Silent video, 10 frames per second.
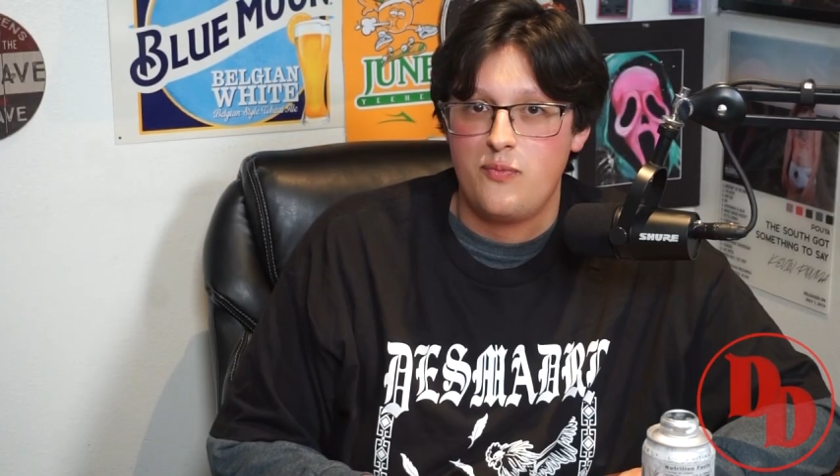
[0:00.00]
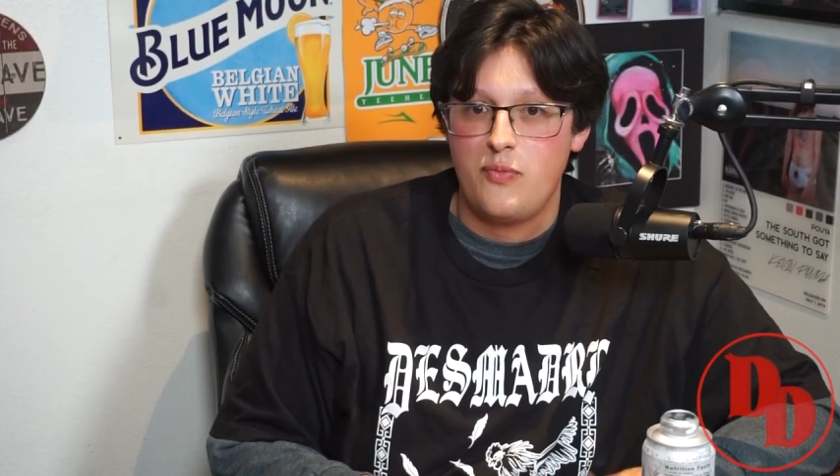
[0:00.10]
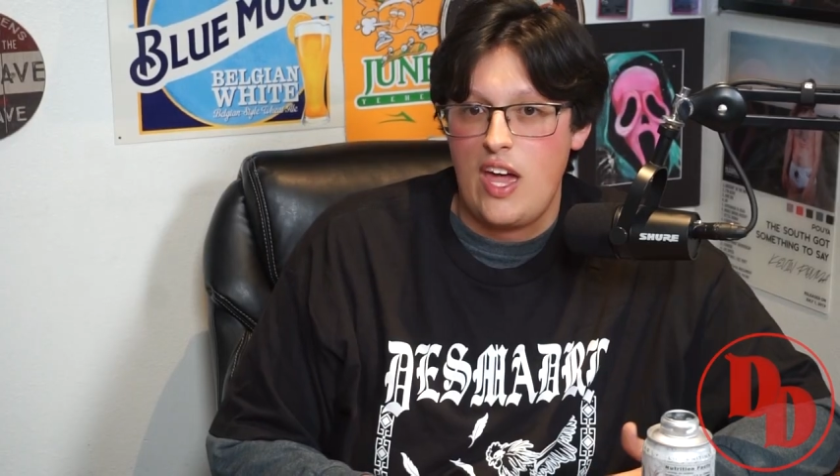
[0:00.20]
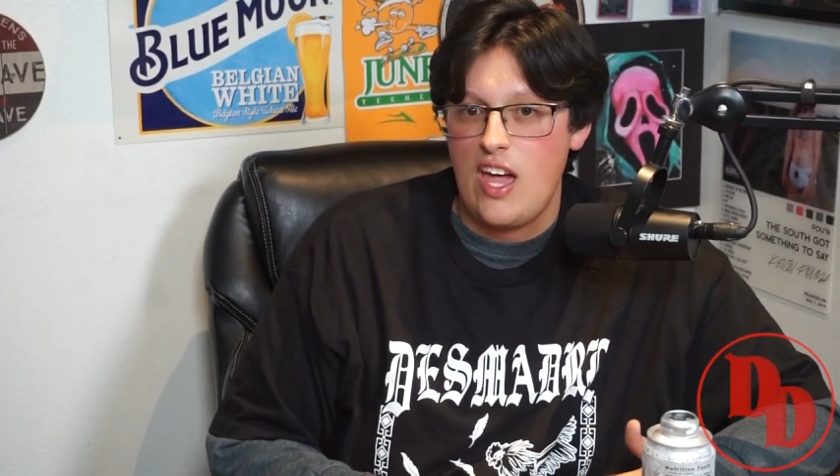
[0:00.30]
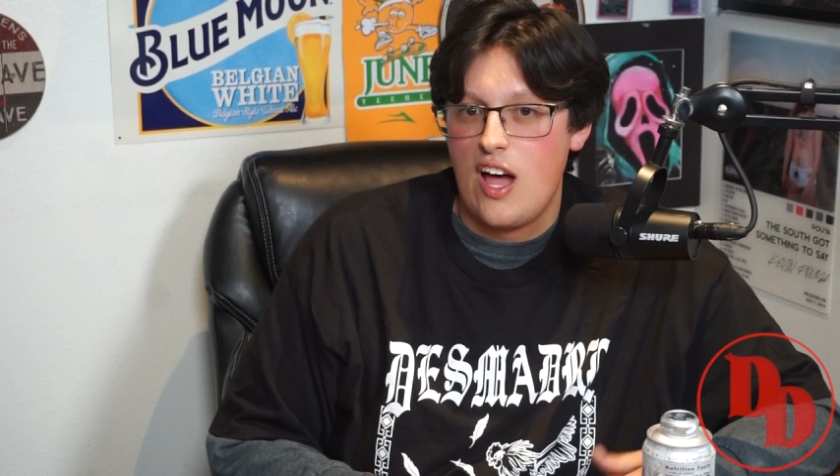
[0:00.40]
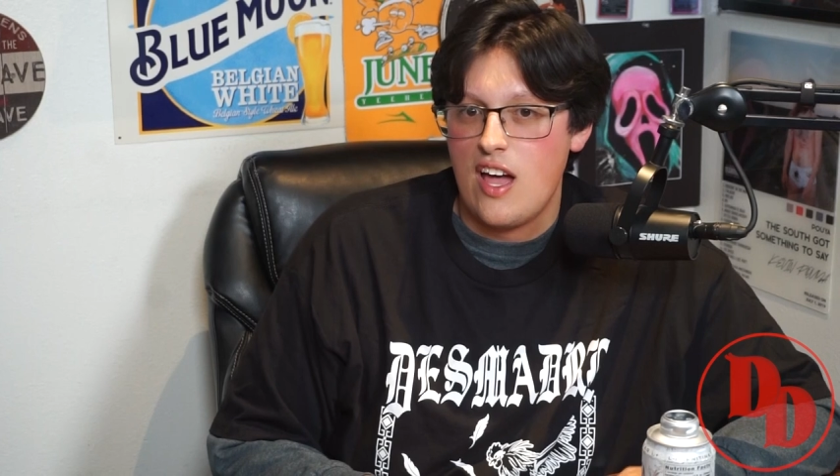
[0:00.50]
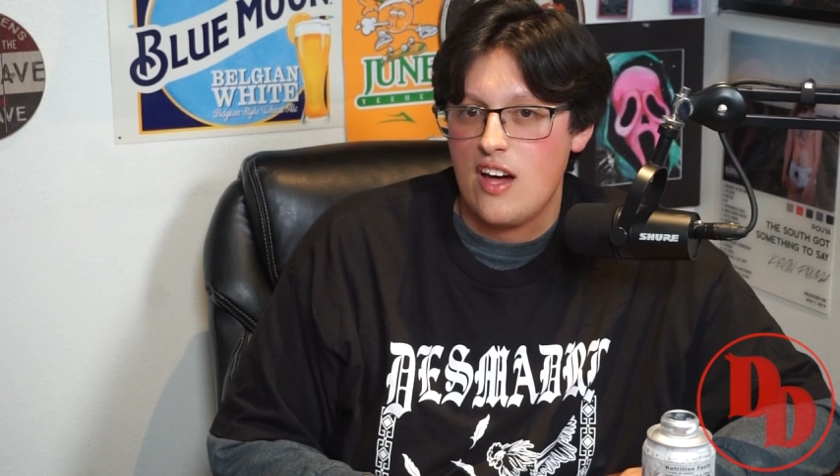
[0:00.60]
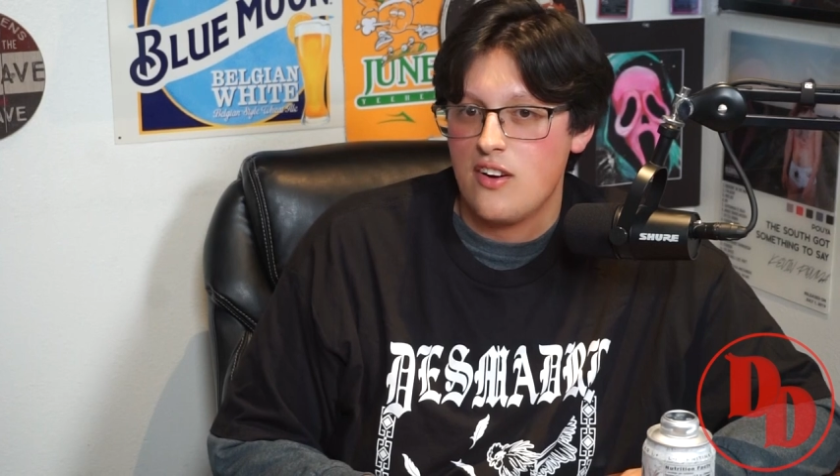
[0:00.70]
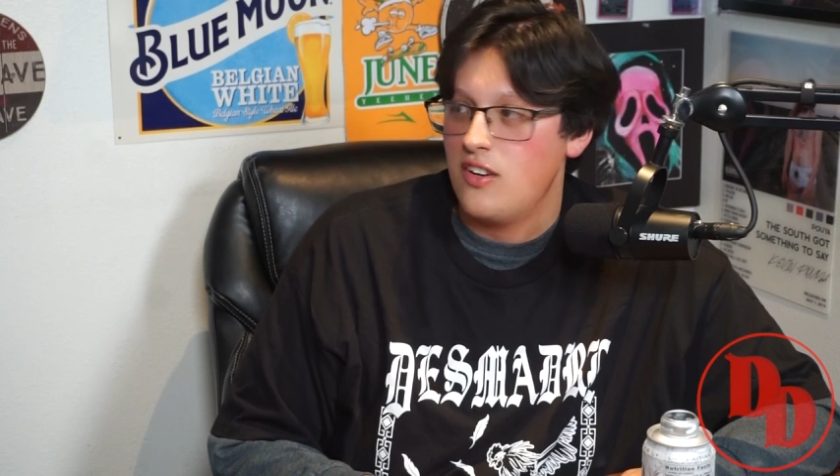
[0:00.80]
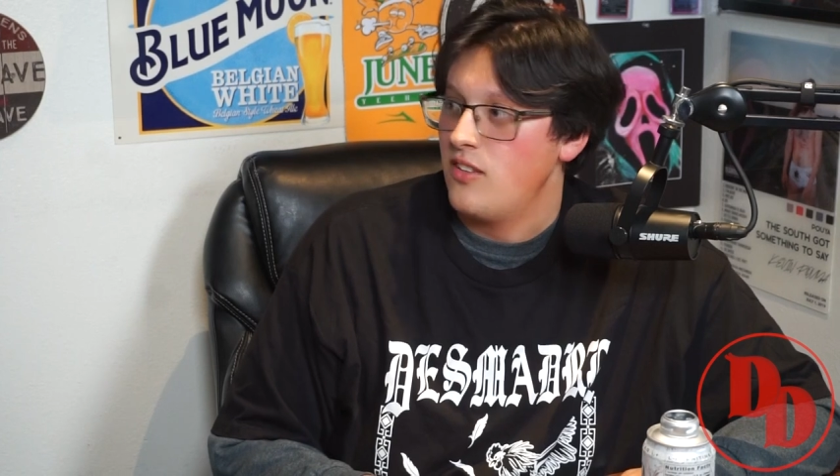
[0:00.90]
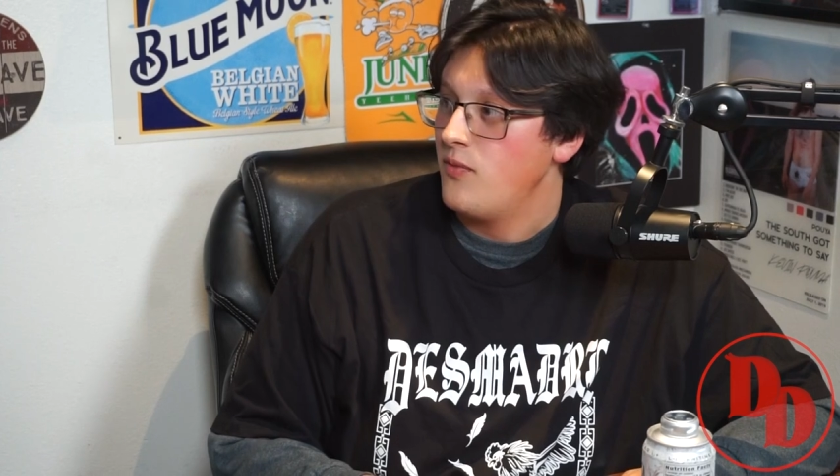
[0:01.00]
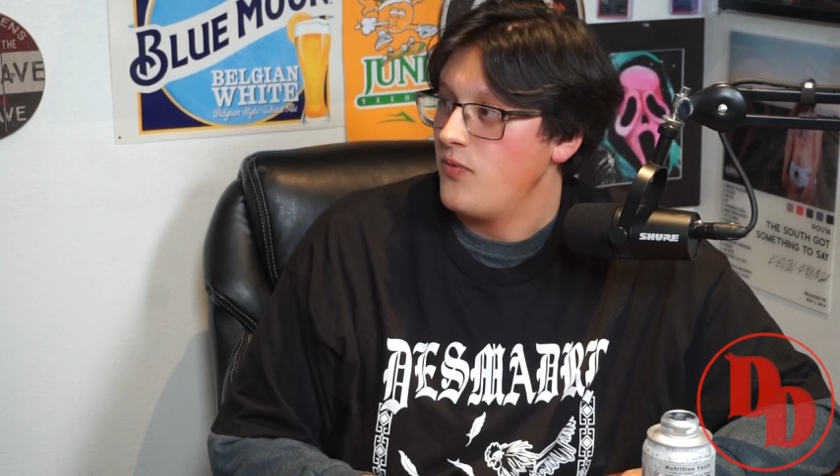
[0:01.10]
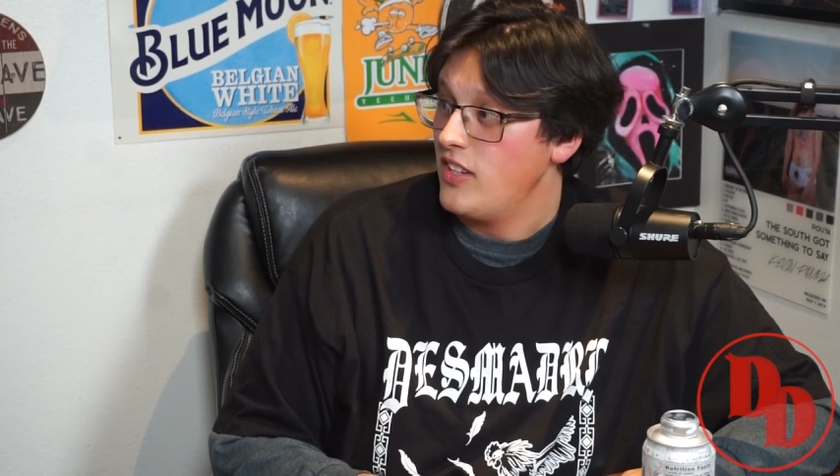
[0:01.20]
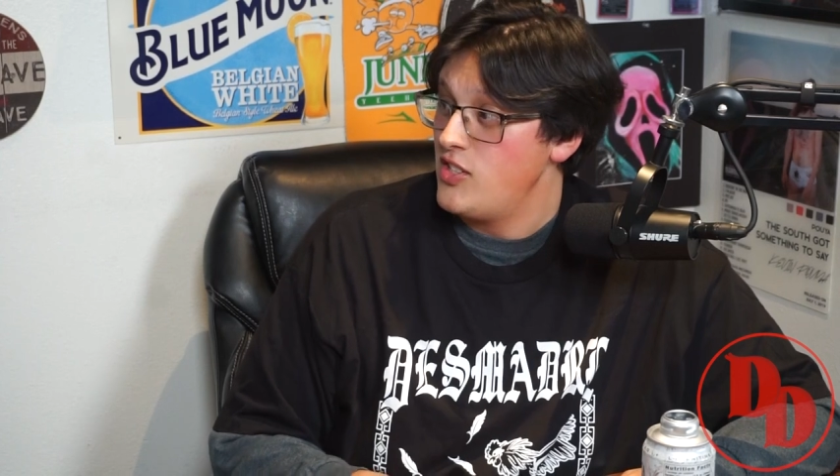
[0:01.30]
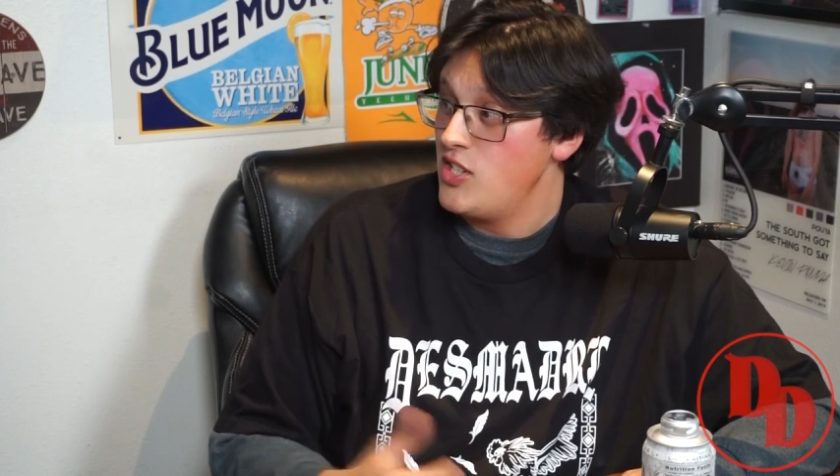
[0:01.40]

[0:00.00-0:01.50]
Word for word: A I, I don't know. No.